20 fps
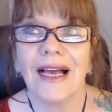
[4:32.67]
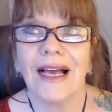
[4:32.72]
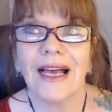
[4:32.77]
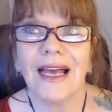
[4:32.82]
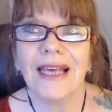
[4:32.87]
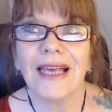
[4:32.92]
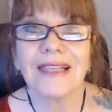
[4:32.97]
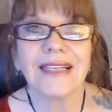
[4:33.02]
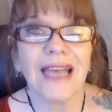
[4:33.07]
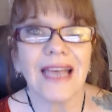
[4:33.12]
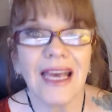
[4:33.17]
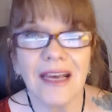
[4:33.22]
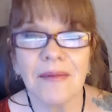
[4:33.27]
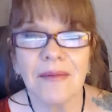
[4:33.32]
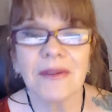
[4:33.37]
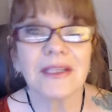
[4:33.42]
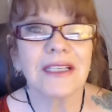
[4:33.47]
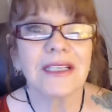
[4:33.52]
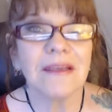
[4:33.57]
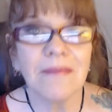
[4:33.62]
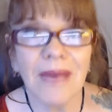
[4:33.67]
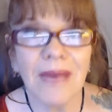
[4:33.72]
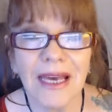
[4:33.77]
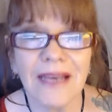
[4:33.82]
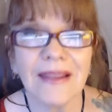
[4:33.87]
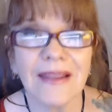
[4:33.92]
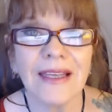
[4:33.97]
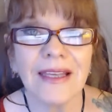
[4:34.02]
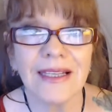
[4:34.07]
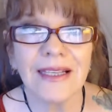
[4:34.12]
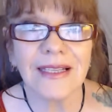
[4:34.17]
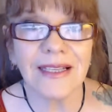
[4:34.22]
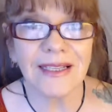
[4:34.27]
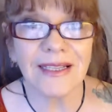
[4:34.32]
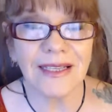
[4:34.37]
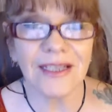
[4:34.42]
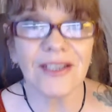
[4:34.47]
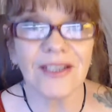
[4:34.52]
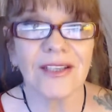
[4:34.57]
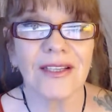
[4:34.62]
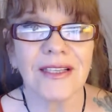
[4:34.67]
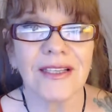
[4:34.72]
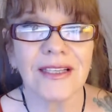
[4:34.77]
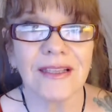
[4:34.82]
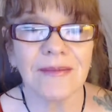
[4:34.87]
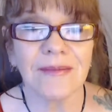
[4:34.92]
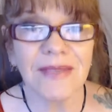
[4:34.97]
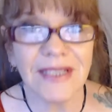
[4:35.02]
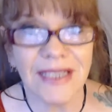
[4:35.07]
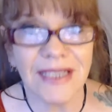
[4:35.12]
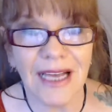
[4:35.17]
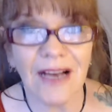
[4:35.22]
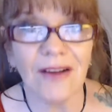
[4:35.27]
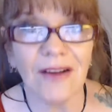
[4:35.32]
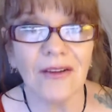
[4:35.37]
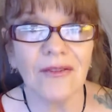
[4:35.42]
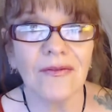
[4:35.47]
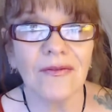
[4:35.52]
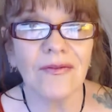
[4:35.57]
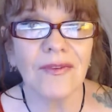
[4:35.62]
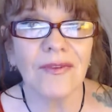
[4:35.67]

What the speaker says: is able to make these decisions themselves